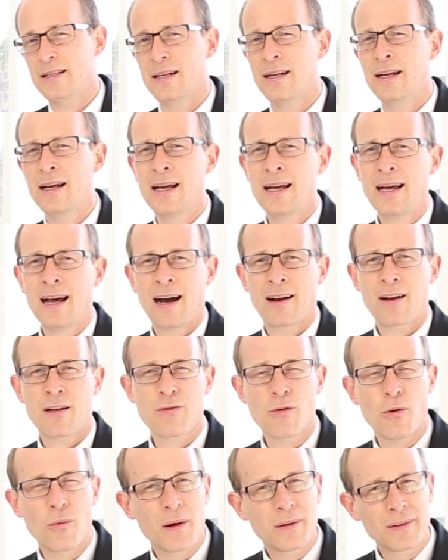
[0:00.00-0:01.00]
And I
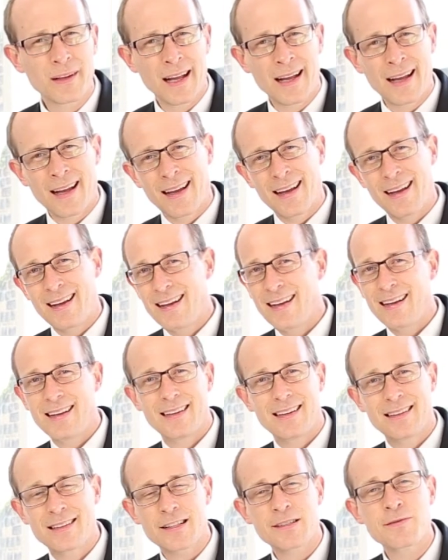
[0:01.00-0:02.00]
thought, well,
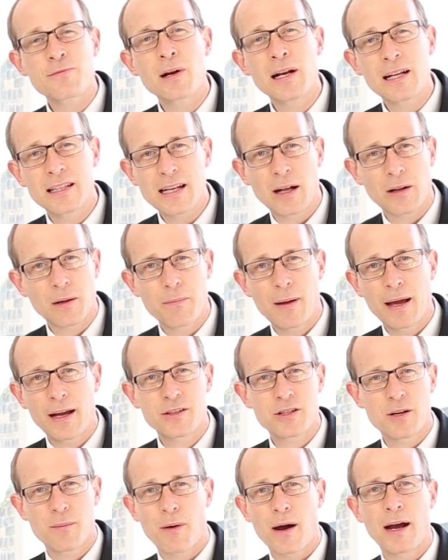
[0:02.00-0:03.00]
it doesn't really tell the
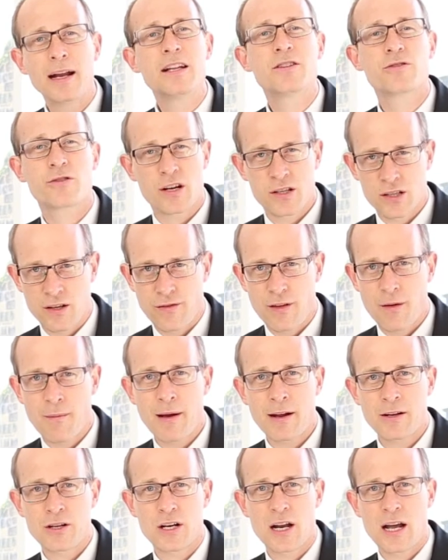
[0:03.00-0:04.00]
picture by any stretch of the
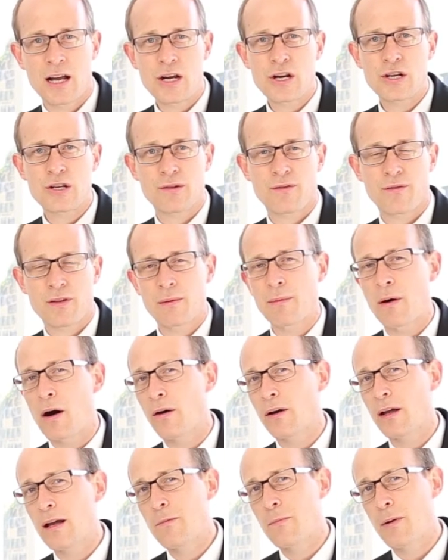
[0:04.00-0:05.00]
imagination for the
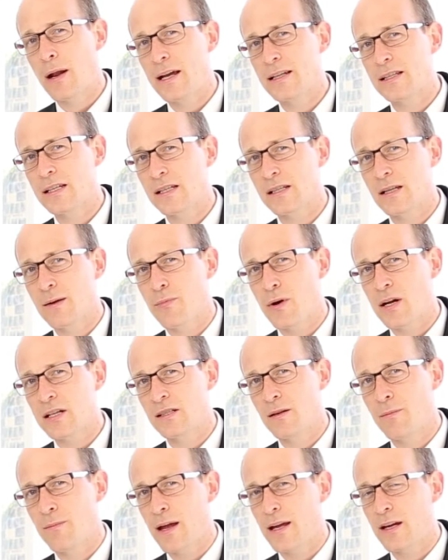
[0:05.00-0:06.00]
marketplaces that
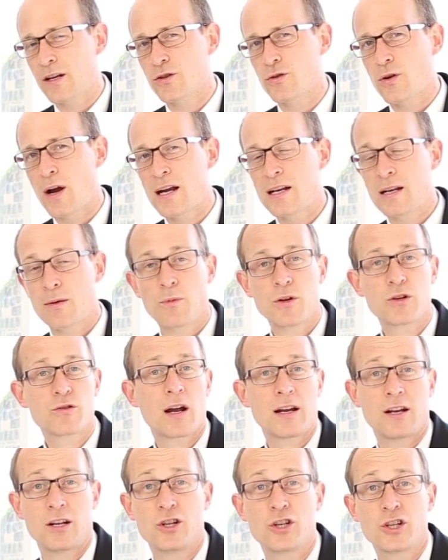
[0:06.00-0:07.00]
Preston Baker trade in. We
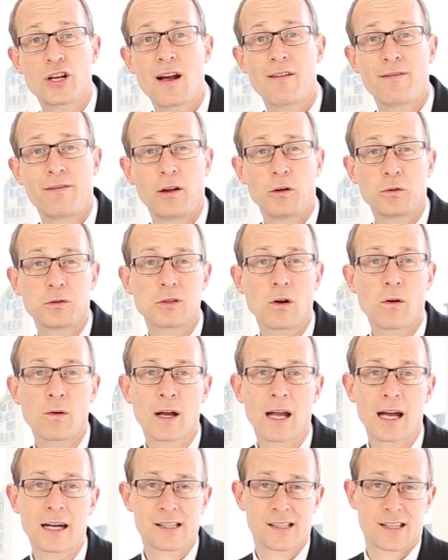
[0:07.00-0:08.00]
trade in Sheffield,
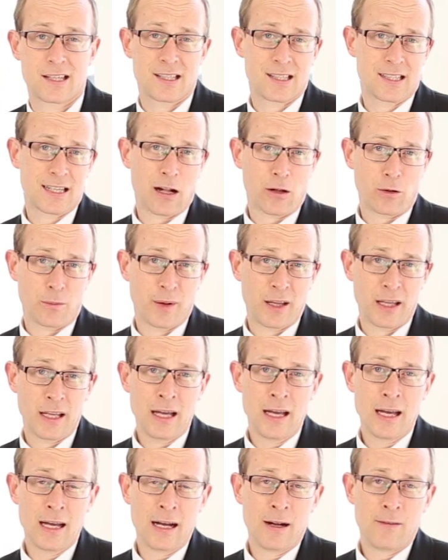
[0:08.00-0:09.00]
Doncaster, Selby,
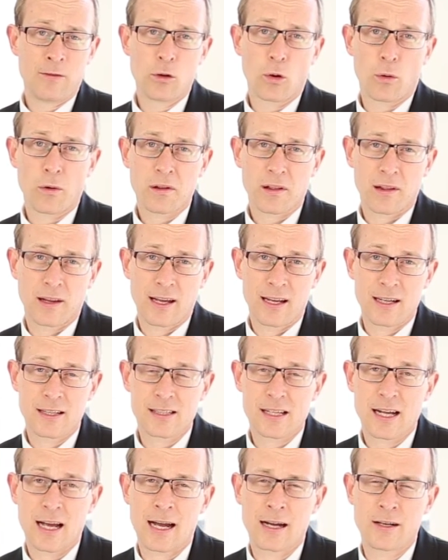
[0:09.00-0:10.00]
North
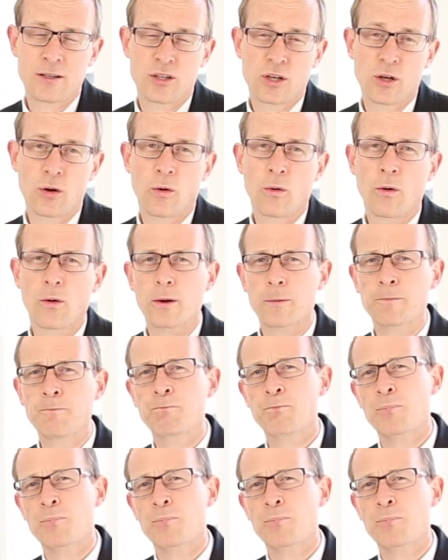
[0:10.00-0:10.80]
Leeds and York.